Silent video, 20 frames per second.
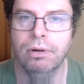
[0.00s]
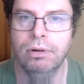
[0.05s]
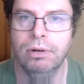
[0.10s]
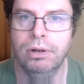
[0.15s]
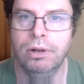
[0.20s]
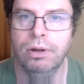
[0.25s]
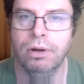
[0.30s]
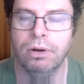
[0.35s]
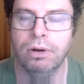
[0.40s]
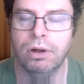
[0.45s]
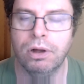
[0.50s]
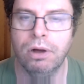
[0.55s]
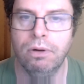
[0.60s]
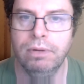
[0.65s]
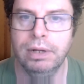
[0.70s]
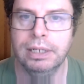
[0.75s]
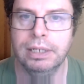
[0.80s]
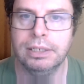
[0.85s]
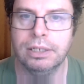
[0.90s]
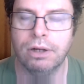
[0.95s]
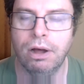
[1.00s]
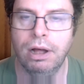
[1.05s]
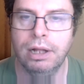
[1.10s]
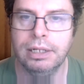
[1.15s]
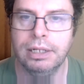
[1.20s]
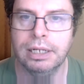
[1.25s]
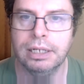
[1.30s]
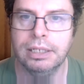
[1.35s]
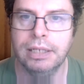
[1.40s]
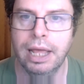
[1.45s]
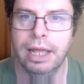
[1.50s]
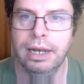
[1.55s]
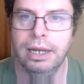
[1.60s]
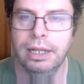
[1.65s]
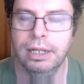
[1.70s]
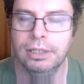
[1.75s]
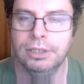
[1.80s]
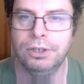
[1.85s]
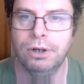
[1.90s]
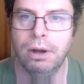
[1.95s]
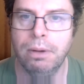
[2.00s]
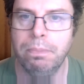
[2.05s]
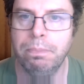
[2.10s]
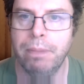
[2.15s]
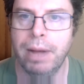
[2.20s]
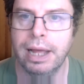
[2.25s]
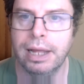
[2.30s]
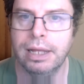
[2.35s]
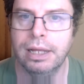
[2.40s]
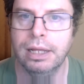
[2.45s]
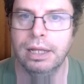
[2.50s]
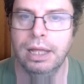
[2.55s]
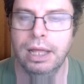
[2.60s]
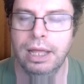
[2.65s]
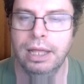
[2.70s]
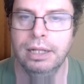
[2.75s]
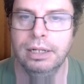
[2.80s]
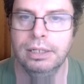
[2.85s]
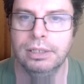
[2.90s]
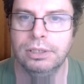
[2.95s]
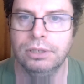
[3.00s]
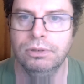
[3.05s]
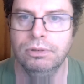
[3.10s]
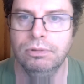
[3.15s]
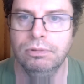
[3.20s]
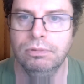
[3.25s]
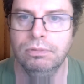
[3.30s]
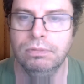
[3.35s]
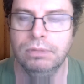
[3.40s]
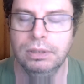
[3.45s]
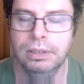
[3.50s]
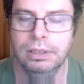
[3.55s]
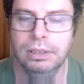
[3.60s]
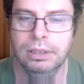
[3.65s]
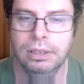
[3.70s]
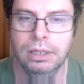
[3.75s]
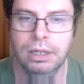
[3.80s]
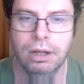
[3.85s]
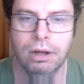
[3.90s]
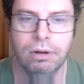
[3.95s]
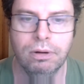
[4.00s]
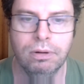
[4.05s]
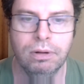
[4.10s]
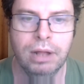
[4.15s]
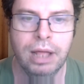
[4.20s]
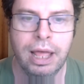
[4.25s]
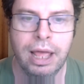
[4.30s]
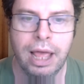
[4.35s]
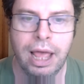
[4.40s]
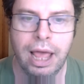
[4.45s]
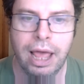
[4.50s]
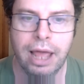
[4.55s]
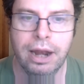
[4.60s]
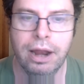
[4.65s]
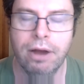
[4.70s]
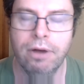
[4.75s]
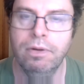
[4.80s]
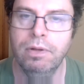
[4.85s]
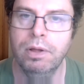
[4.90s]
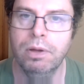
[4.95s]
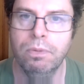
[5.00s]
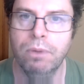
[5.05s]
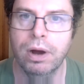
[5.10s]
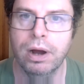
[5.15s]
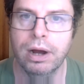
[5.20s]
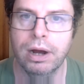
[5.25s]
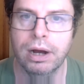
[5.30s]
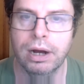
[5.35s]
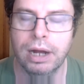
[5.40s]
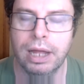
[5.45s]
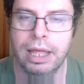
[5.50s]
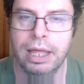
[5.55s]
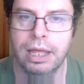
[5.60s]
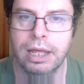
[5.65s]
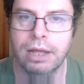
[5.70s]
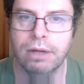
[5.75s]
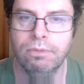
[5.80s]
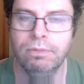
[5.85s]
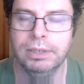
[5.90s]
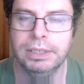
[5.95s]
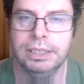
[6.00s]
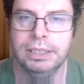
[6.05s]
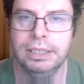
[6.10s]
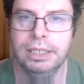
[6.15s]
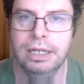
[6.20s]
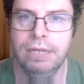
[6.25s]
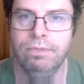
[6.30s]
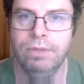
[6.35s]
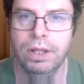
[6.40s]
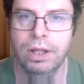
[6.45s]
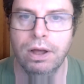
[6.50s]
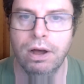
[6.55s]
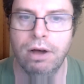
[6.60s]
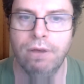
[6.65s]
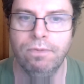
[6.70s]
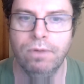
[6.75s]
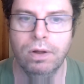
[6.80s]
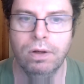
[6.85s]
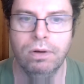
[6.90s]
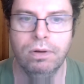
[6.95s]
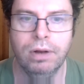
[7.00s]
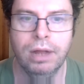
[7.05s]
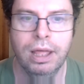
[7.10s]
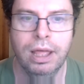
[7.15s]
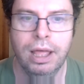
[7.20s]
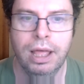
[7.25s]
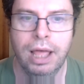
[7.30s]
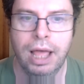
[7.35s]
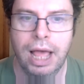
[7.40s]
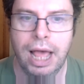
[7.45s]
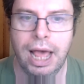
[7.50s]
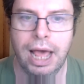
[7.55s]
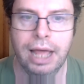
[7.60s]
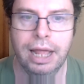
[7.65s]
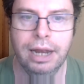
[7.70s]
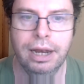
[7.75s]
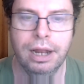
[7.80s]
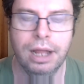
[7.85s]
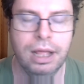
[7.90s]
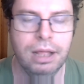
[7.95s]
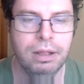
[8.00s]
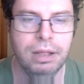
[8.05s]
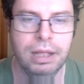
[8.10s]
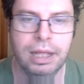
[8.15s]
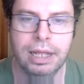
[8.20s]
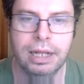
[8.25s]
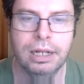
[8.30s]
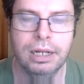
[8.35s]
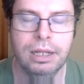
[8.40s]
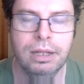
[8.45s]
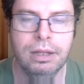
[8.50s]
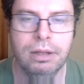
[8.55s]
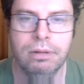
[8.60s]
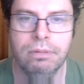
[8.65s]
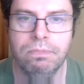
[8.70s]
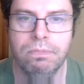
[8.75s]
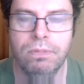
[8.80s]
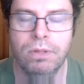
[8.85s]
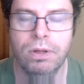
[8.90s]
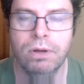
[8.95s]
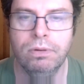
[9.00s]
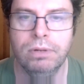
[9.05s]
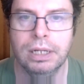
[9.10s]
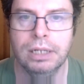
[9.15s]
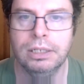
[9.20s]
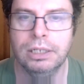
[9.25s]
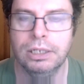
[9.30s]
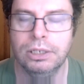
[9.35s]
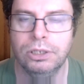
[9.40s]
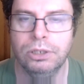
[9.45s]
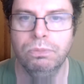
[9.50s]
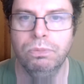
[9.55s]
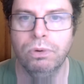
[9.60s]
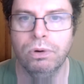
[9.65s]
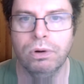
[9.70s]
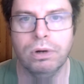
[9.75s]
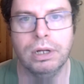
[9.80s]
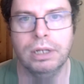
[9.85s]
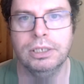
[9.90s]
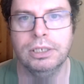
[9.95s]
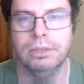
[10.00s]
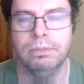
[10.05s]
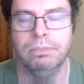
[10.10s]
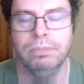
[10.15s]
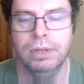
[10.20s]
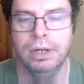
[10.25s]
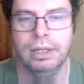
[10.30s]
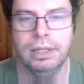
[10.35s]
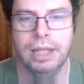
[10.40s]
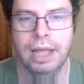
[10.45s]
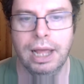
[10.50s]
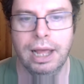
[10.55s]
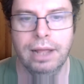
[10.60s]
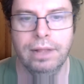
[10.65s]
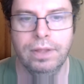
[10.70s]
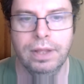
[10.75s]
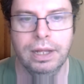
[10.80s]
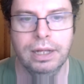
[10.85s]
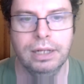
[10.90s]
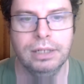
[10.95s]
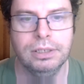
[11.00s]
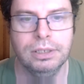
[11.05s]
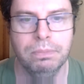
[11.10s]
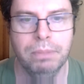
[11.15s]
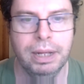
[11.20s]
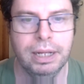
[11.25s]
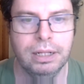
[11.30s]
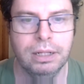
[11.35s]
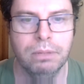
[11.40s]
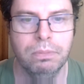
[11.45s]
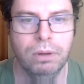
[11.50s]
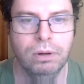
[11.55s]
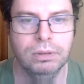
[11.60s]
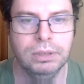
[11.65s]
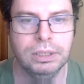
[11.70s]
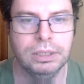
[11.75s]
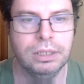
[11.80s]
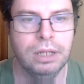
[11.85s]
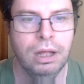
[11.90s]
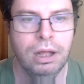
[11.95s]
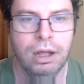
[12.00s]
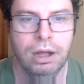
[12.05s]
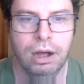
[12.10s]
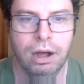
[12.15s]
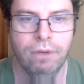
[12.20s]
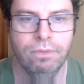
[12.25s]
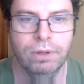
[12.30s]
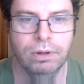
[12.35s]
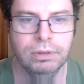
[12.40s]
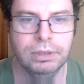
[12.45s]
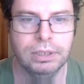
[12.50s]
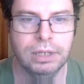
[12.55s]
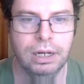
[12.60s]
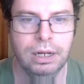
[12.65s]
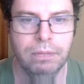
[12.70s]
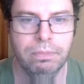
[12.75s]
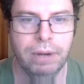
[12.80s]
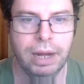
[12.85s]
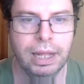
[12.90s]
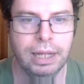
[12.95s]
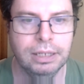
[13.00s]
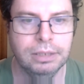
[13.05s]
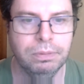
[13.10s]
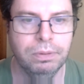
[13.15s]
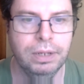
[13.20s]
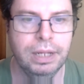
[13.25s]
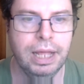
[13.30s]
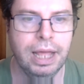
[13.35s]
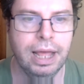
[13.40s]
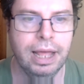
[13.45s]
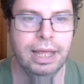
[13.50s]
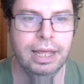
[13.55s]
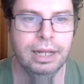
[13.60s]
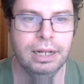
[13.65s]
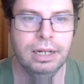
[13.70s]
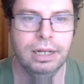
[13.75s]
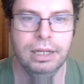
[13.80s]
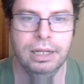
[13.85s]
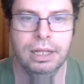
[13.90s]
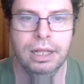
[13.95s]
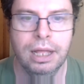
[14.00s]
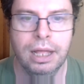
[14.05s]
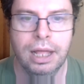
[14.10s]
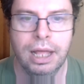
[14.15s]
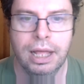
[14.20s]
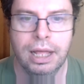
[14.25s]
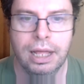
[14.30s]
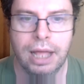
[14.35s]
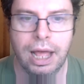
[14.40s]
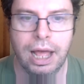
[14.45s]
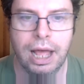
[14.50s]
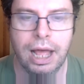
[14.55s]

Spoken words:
they're going into contact, then he'll drop back into an area where he can receive the offload. And Italy, they should work on something like that, I think, to make the most of those clean breaks. But yeah, Italy